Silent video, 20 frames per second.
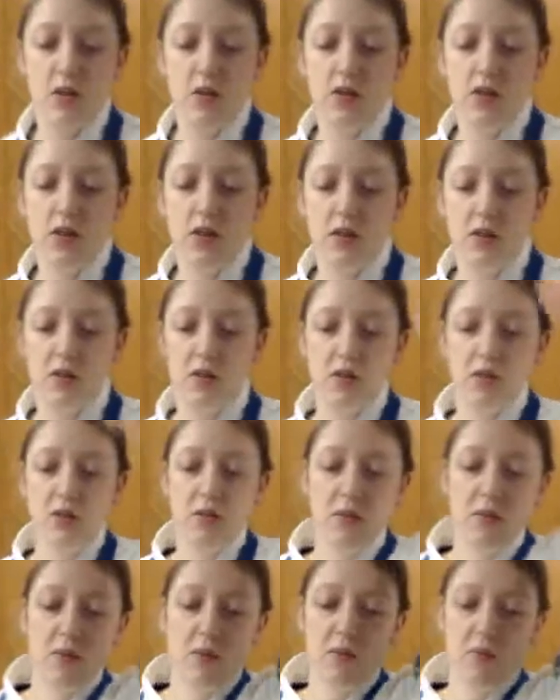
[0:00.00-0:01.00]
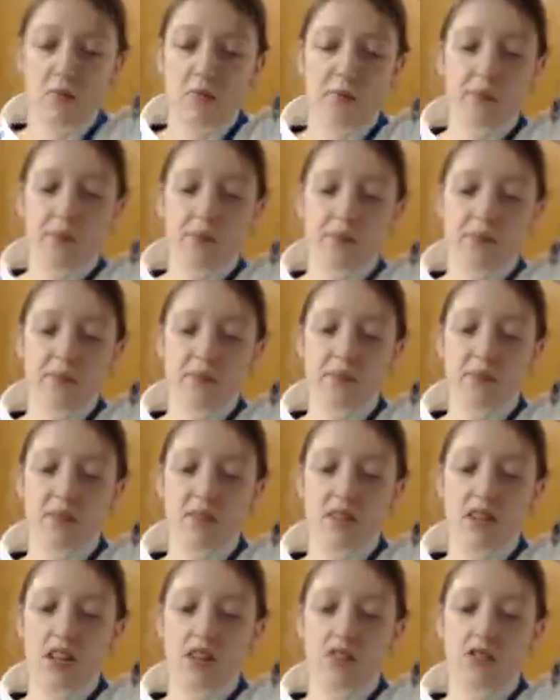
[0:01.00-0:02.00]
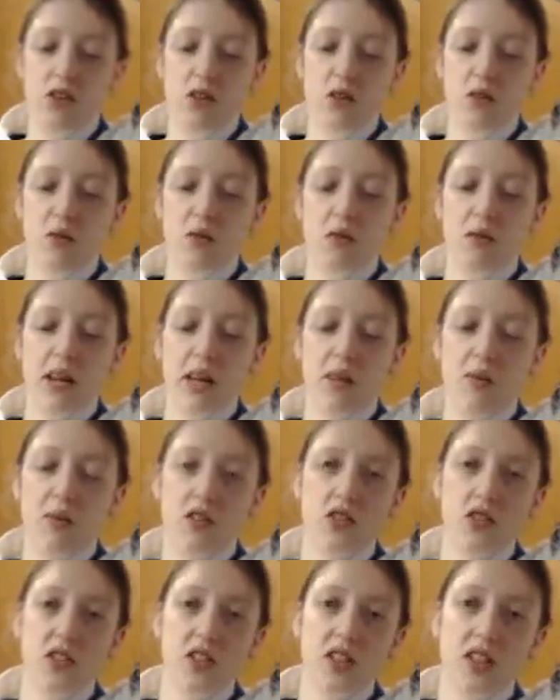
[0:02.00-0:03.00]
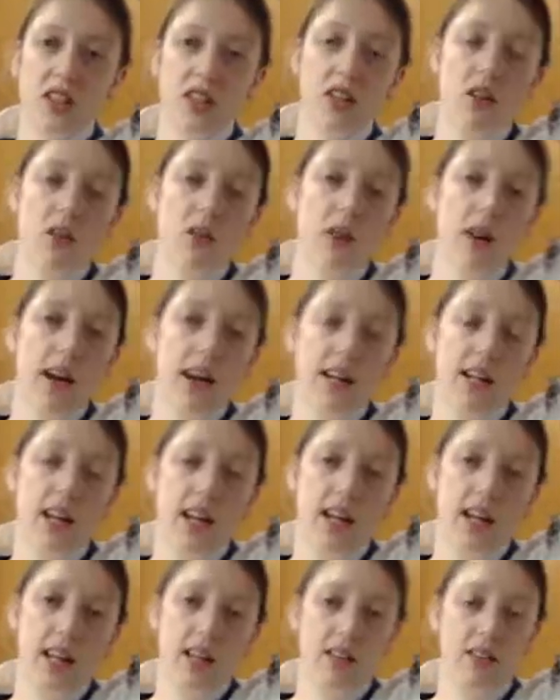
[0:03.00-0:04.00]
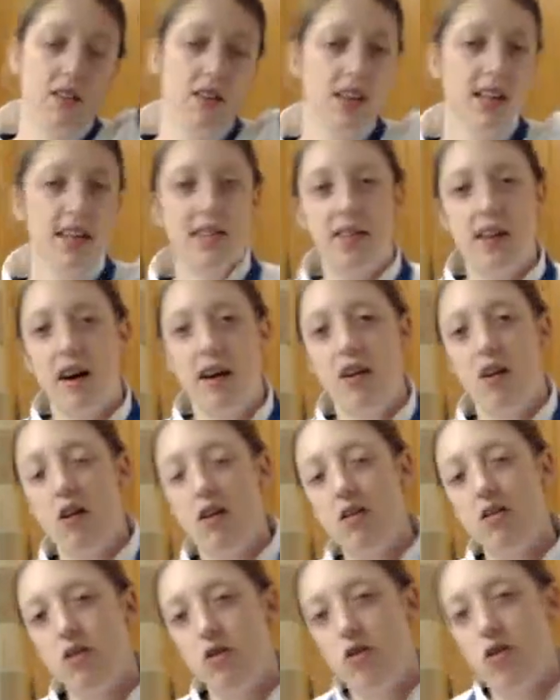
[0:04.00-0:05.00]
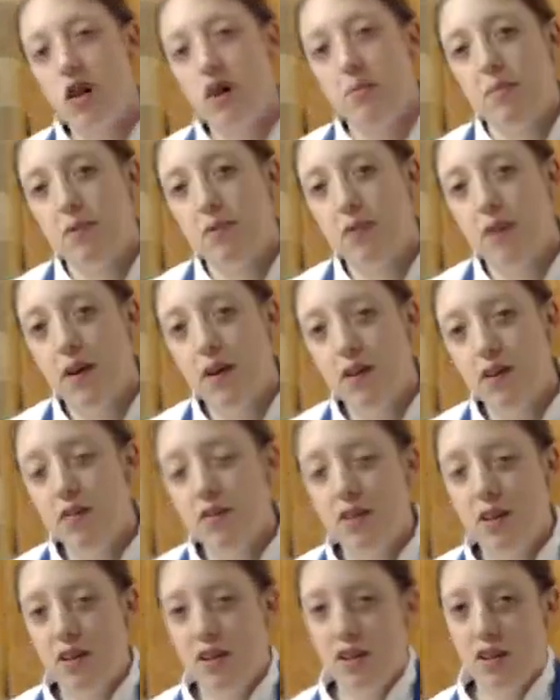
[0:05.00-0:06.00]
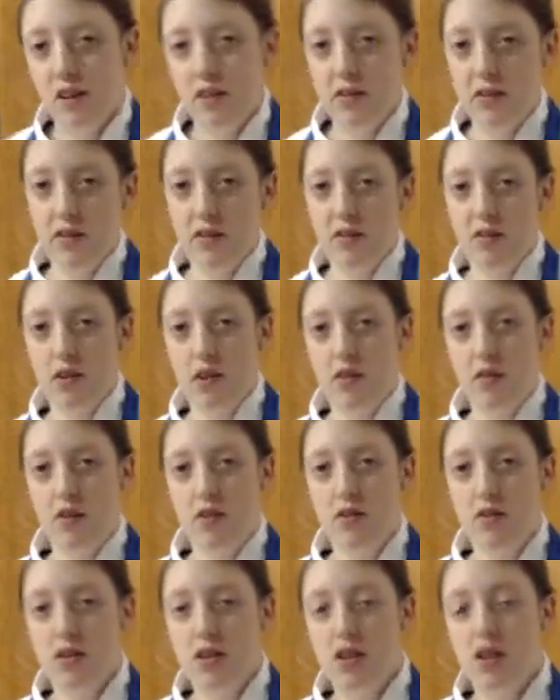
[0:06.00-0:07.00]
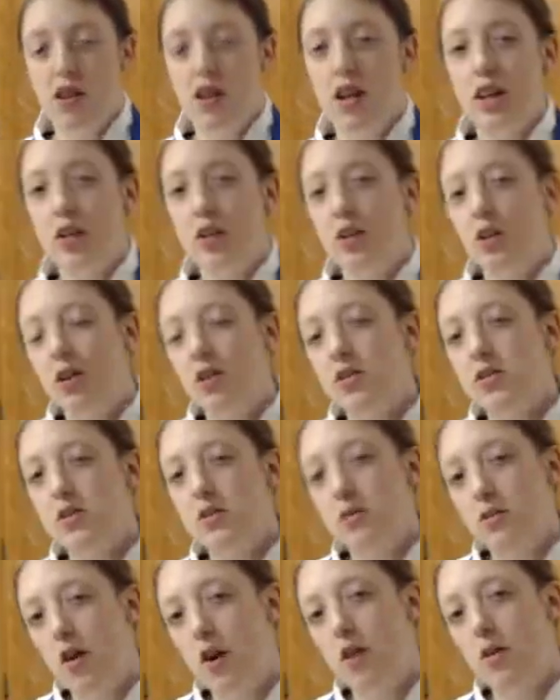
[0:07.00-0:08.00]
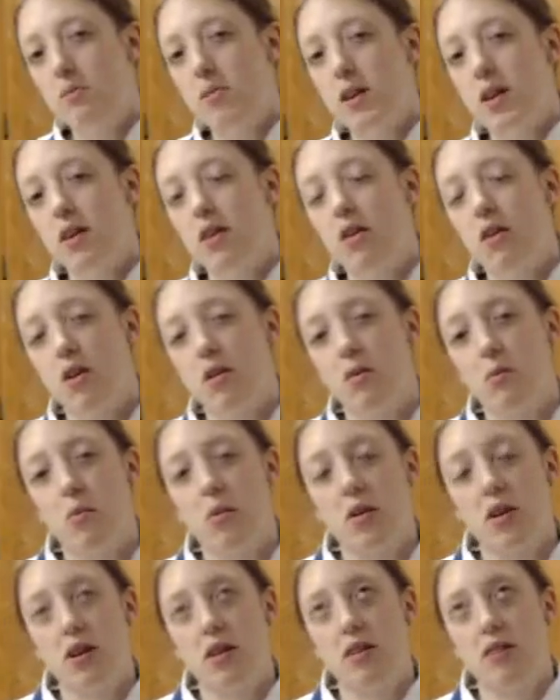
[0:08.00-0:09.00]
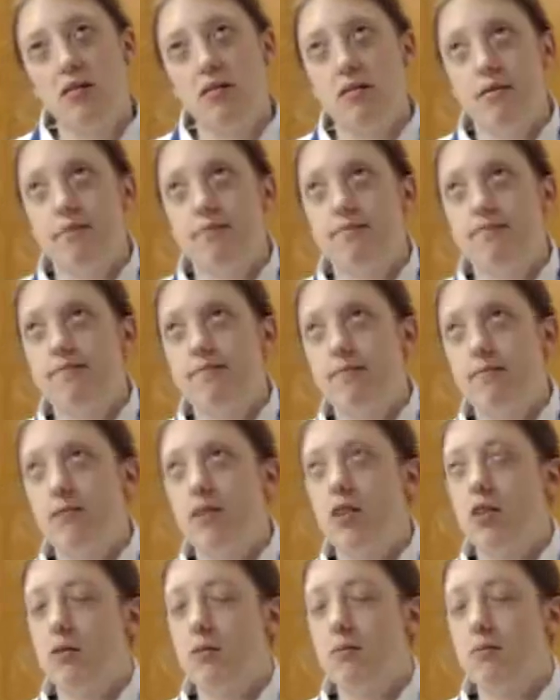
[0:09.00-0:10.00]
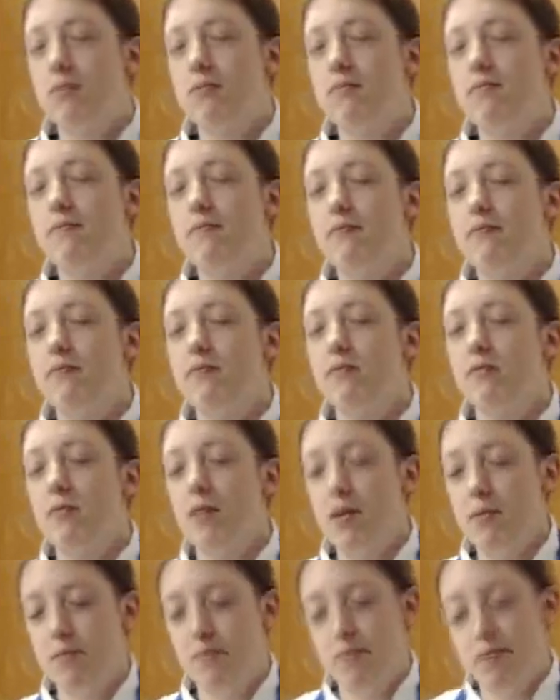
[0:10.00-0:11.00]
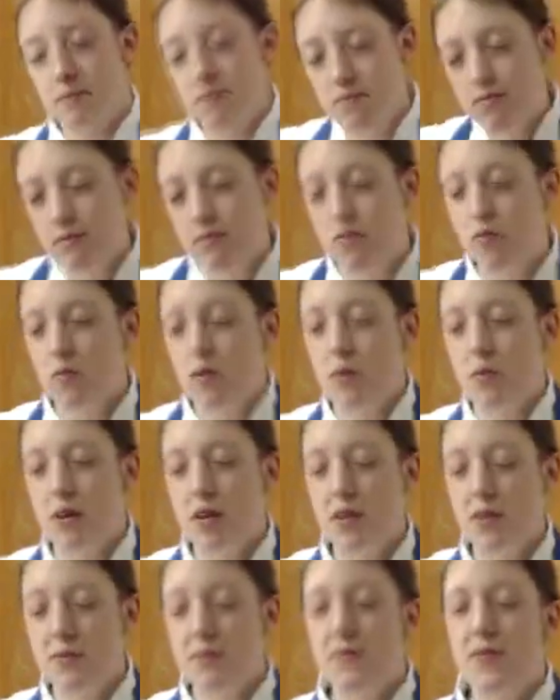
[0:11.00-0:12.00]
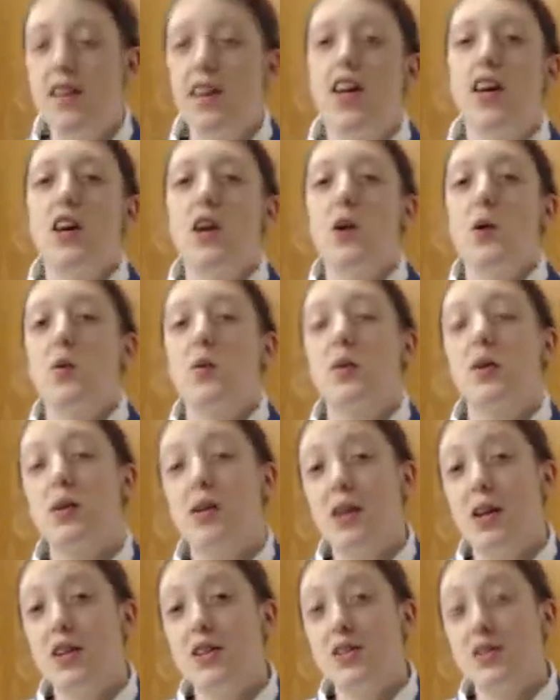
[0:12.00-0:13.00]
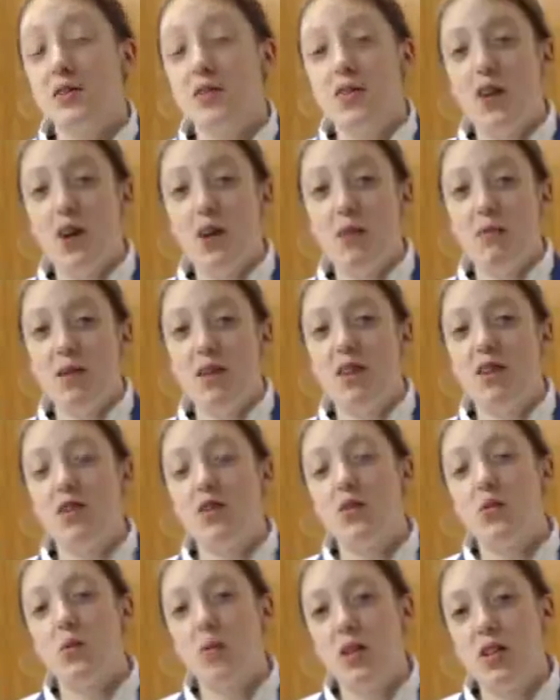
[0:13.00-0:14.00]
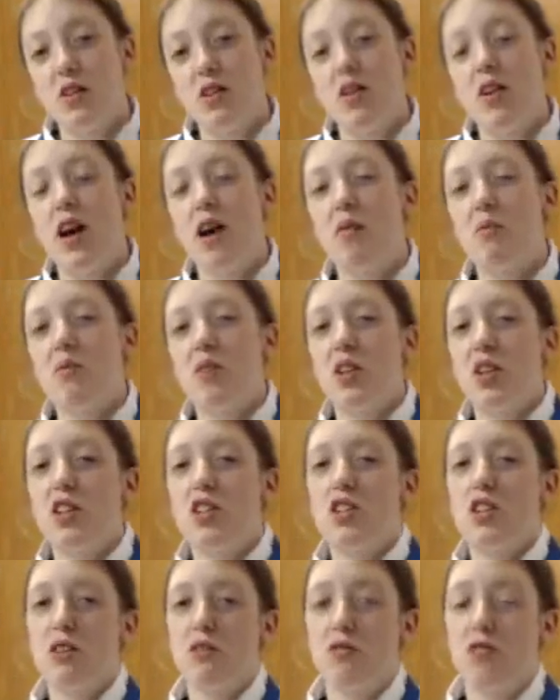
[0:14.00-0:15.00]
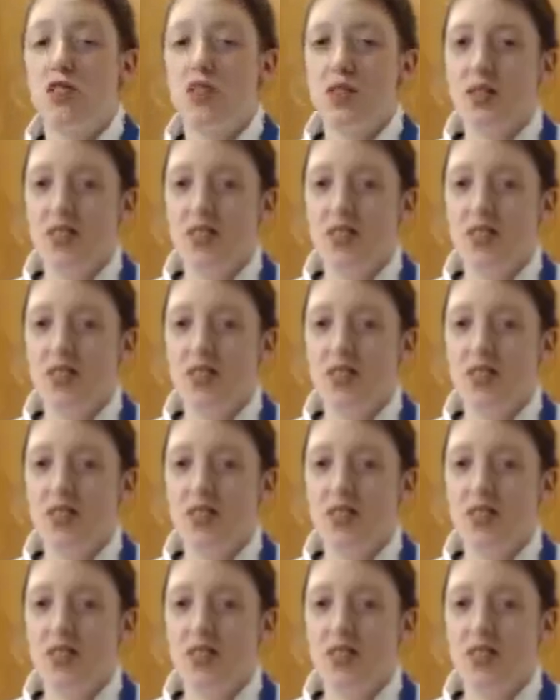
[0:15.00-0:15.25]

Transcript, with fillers: you if you like what you see, go ahead and click that heart, drop a follow. I'll love you forever. And you can also follow me on work, on rewind. You can also follow me on Twitter at Working Chef Two.